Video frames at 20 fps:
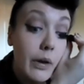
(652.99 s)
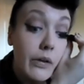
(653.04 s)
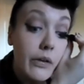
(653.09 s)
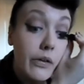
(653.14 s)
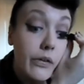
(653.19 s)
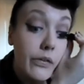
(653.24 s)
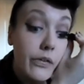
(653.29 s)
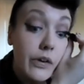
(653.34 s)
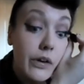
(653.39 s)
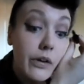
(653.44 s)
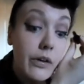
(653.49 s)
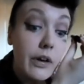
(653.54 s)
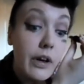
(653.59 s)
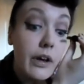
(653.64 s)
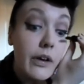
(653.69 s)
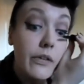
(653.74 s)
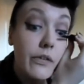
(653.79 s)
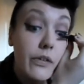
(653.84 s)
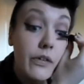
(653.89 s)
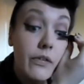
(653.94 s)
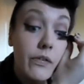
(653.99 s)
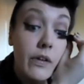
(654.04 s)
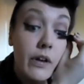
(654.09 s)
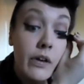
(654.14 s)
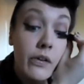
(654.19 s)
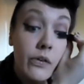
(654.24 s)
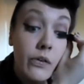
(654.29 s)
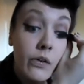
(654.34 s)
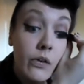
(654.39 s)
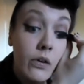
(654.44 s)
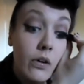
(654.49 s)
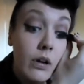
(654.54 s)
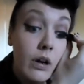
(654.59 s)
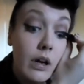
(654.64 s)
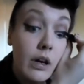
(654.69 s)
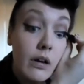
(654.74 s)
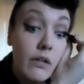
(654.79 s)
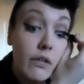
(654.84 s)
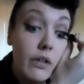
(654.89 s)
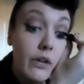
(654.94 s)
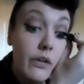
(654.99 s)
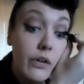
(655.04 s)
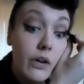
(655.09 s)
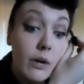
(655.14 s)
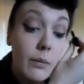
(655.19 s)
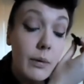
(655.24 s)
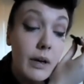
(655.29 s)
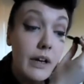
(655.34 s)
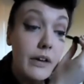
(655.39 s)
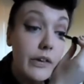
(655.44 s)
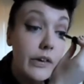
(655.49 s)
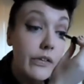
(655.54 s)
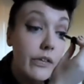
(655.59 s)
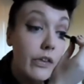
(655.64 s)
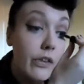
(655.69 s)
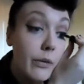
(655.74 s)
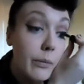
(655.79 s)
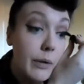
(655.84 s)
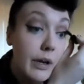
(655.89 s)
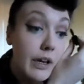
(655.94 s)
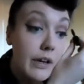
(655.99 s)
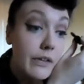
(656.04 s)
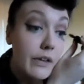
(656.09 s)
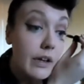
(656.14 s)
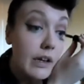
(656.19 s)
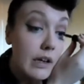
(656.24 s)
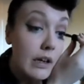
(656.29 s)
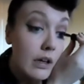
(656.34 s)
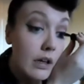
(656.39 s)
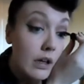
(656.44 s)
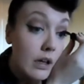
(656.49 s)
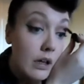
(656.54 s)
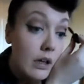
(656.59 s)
But just 2 coats of this all over the top lashes is amazing.